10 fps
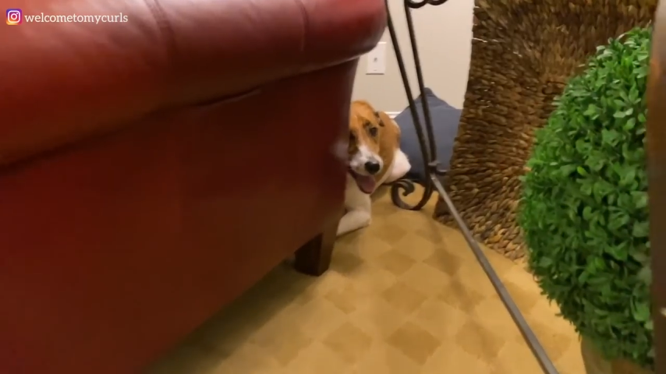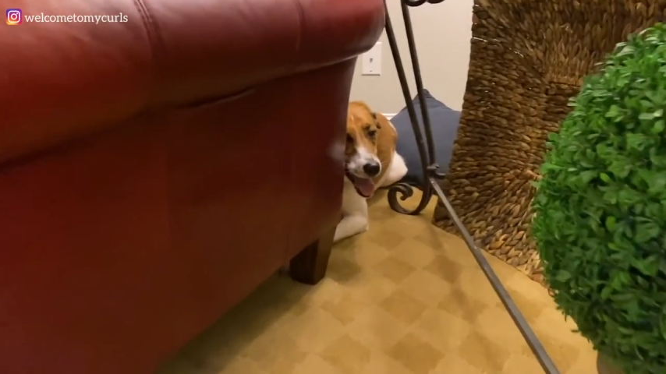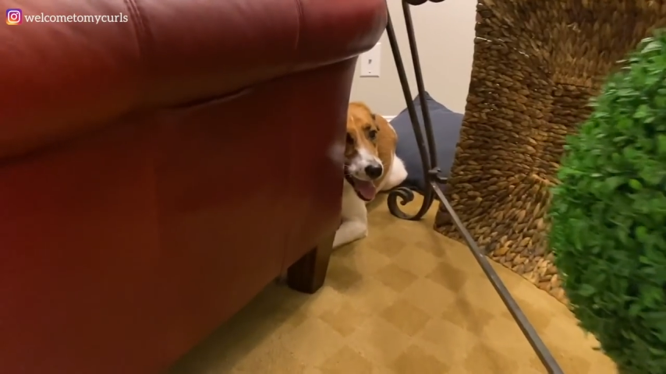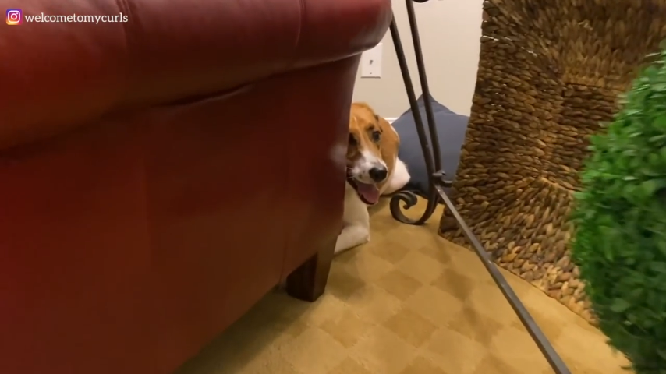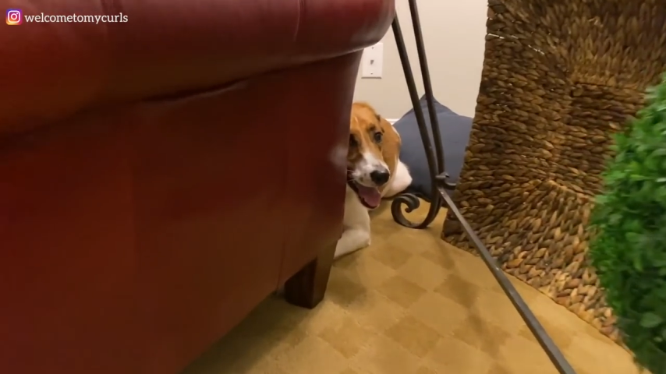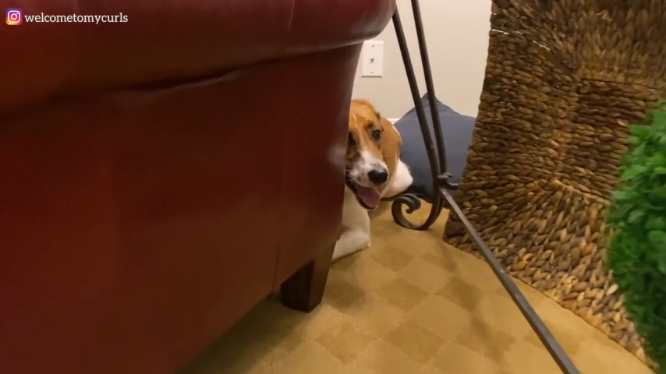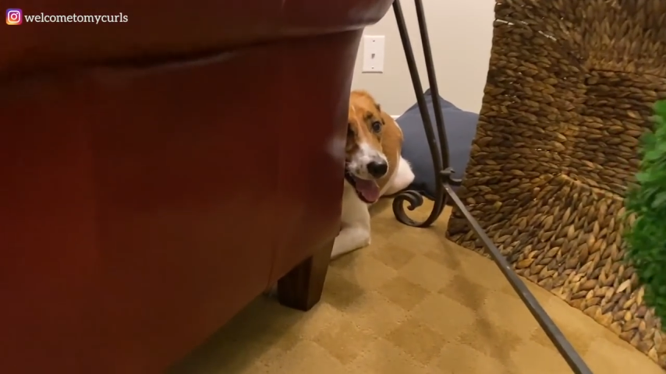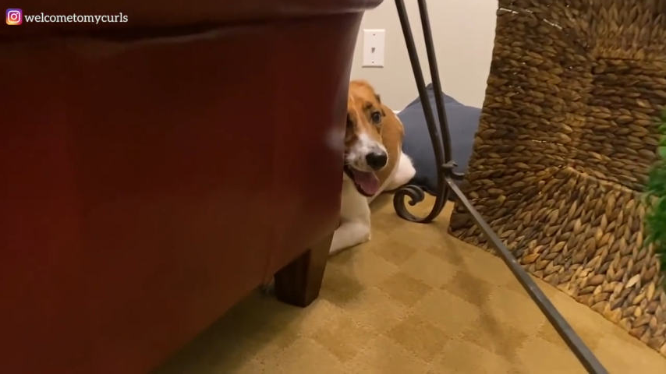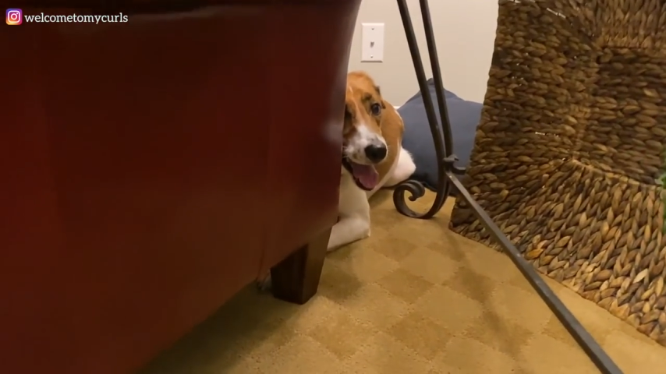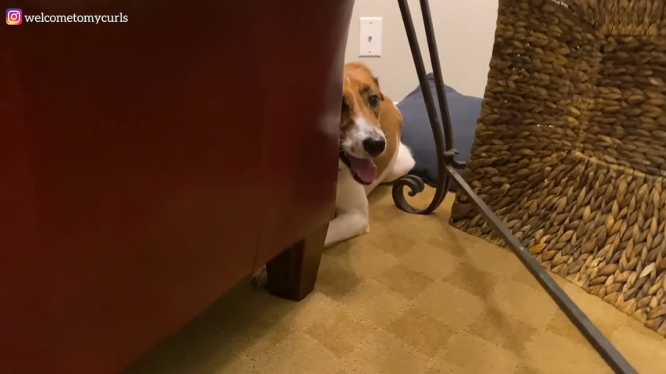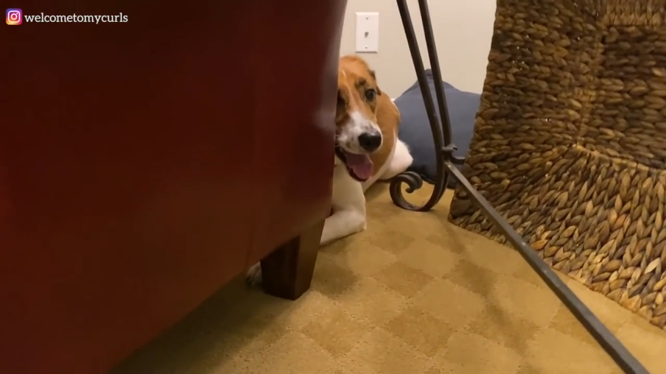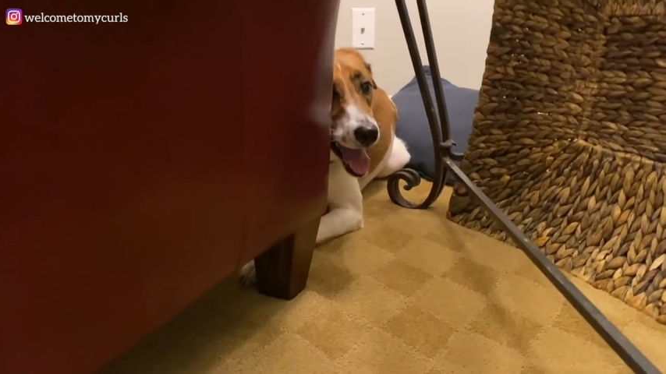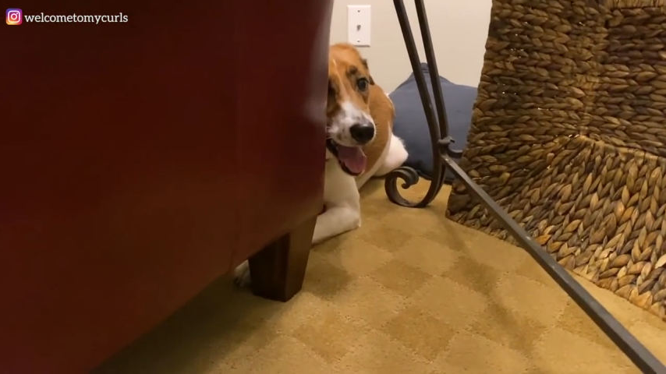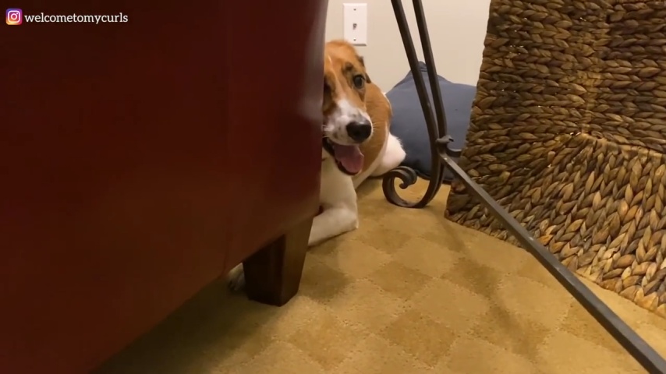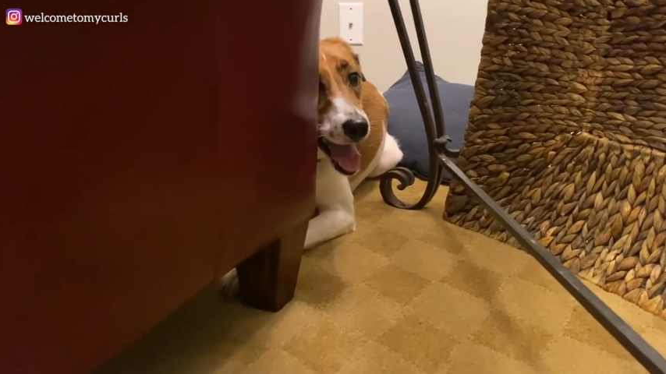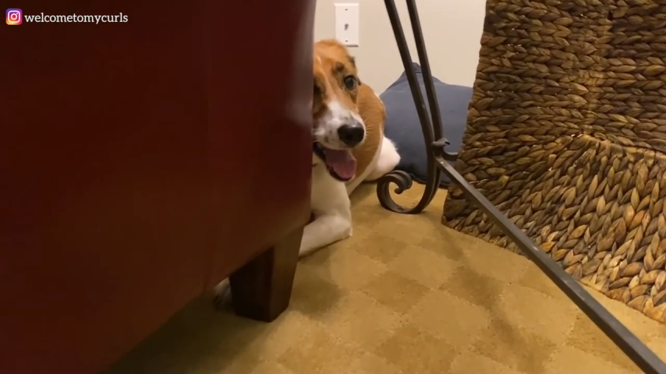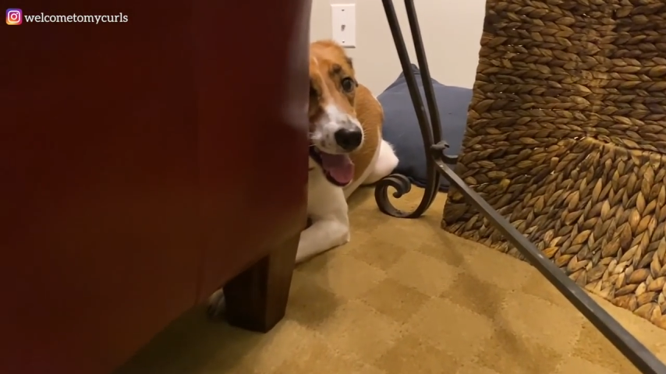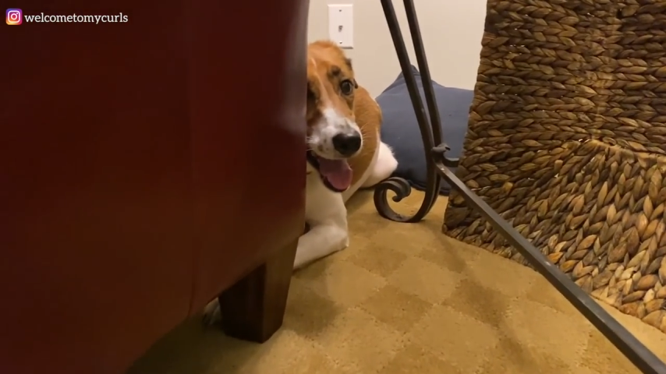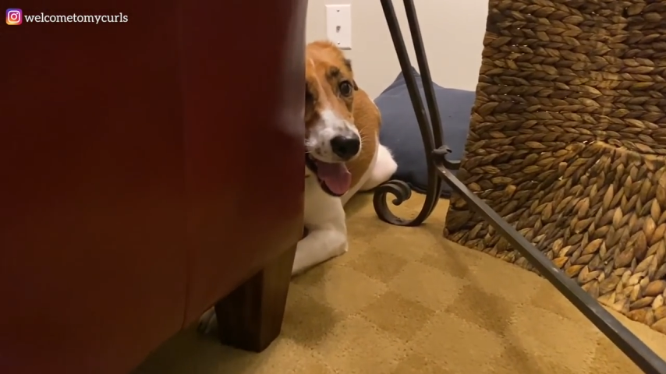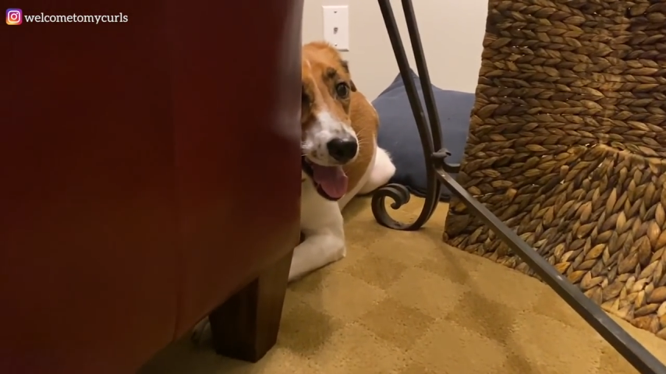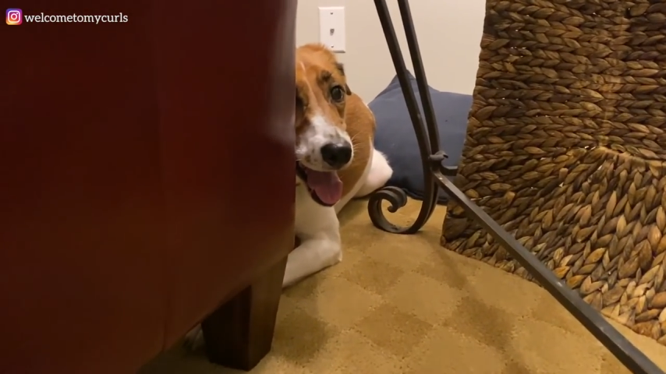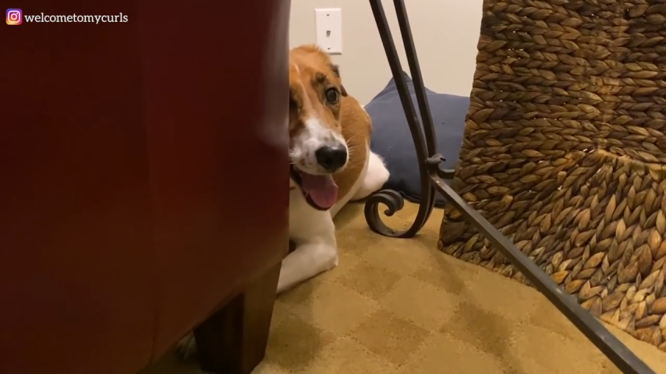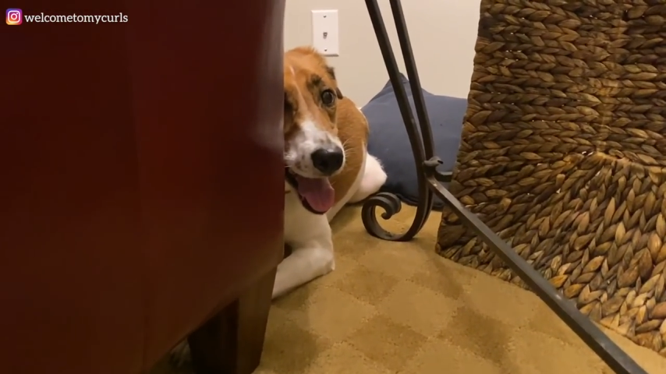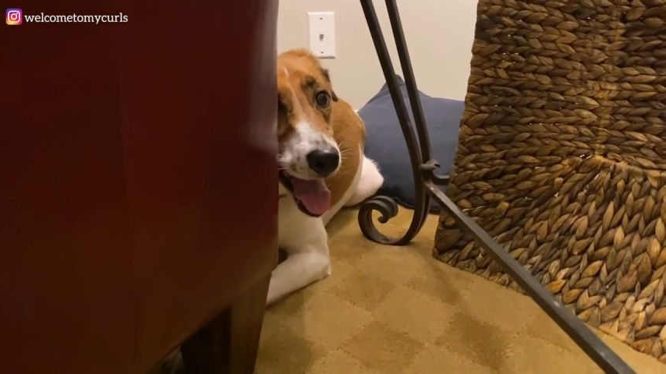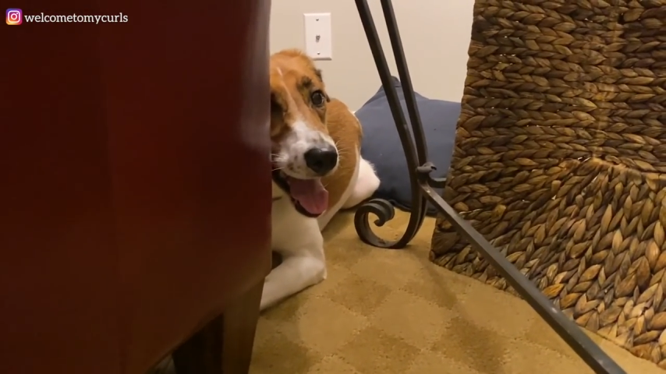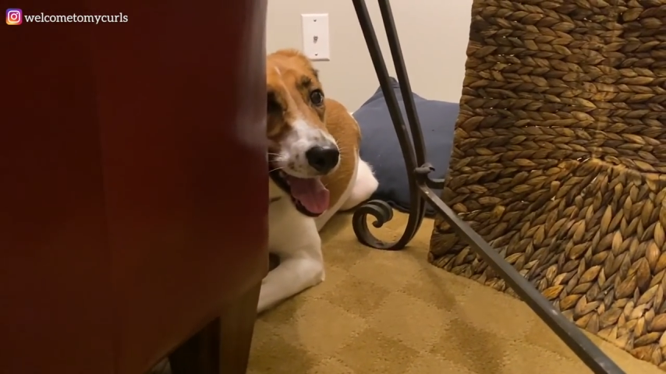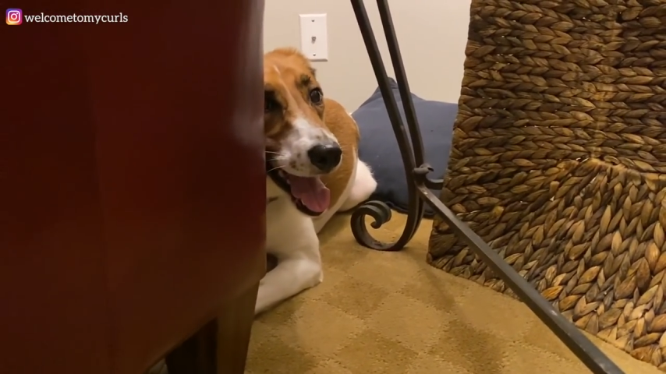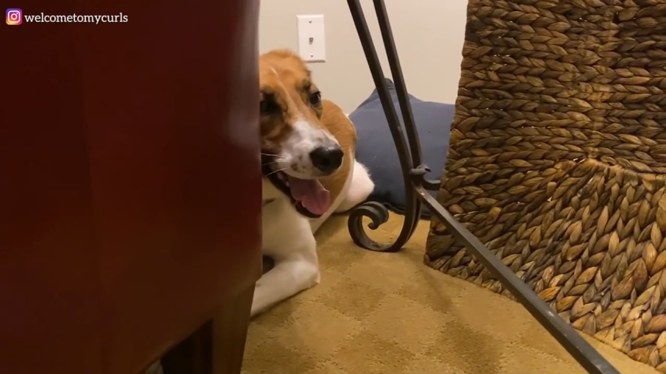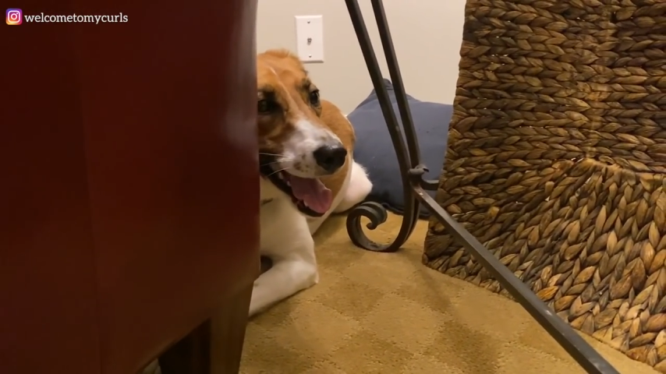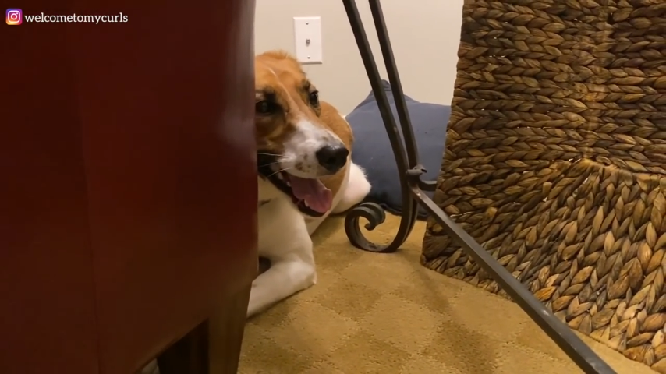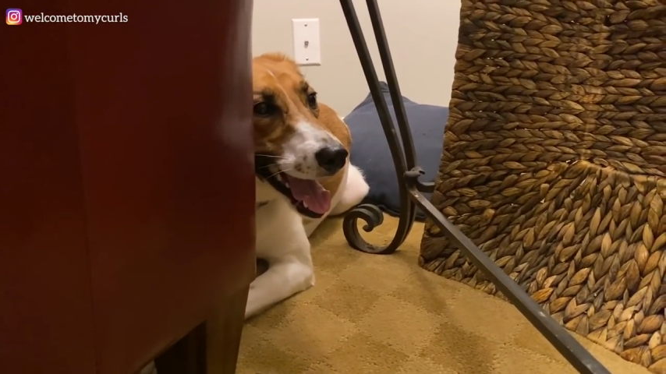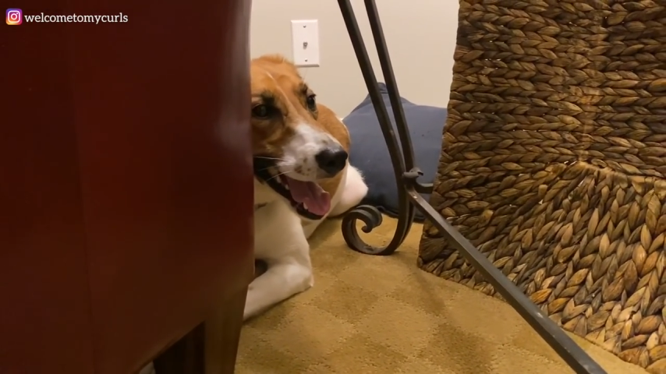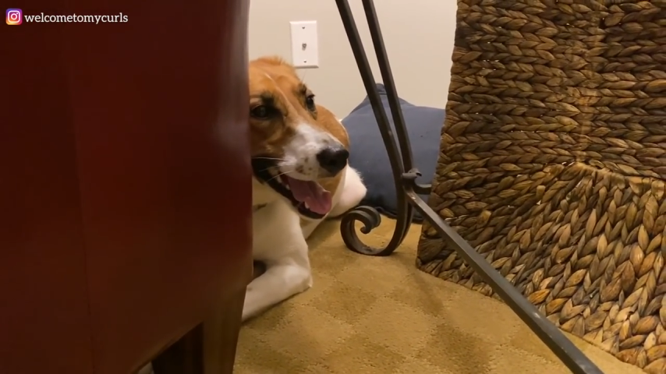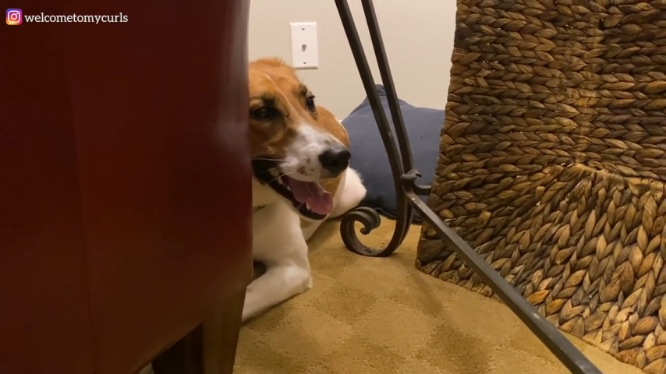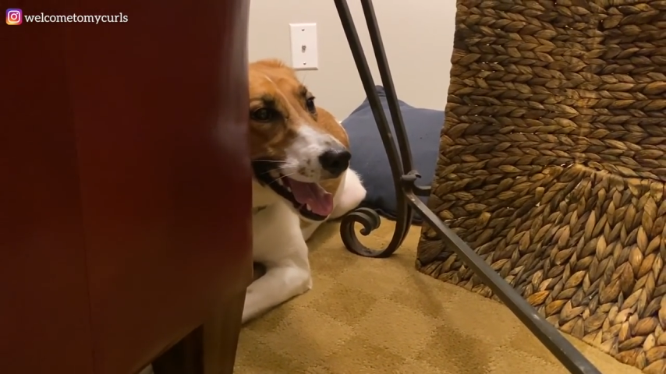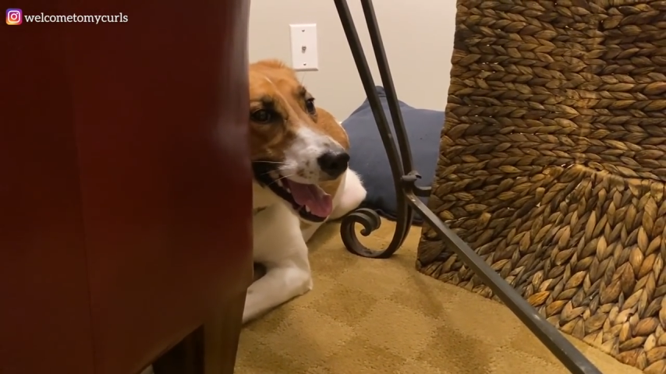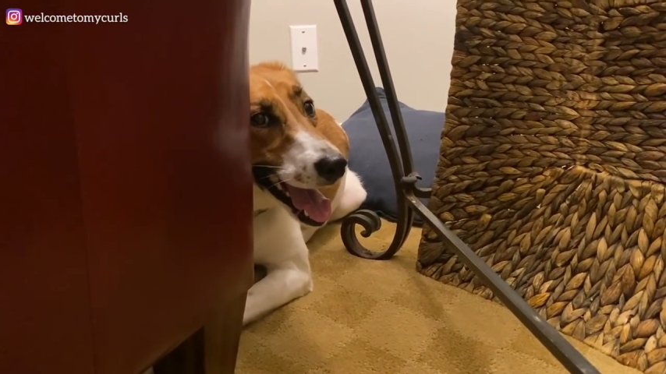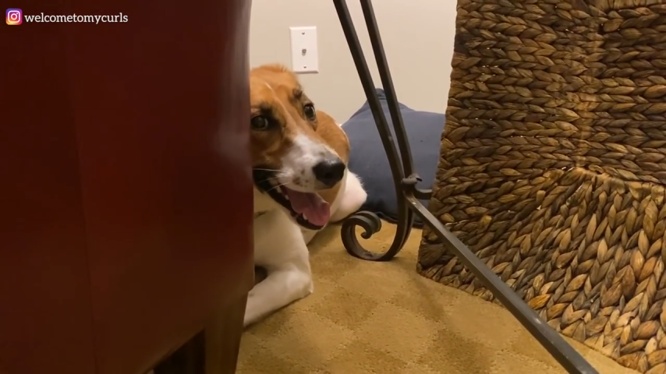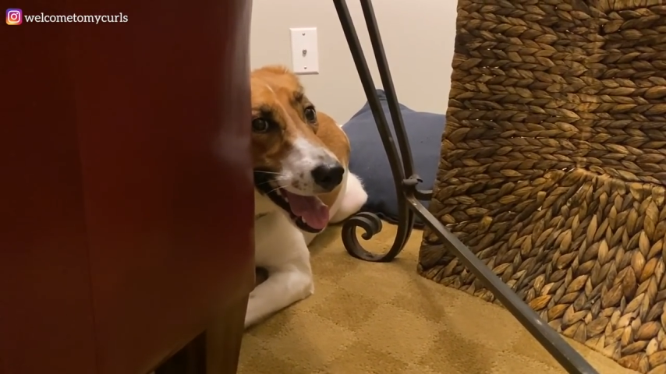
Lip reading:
No face is visible, so there are no lips to read.